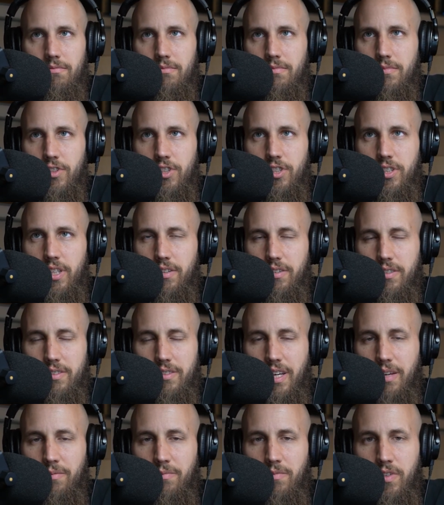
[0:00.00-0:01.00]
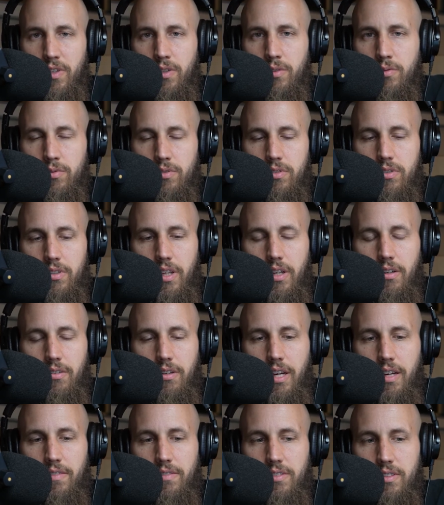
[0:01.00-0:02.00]
share the same views. They don't
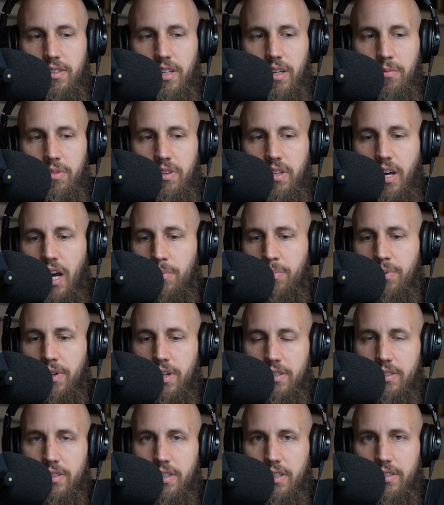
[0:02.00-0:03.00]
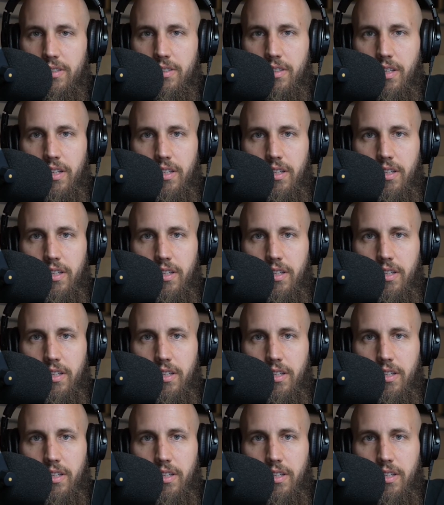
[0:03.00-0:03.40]
have the same thought process. They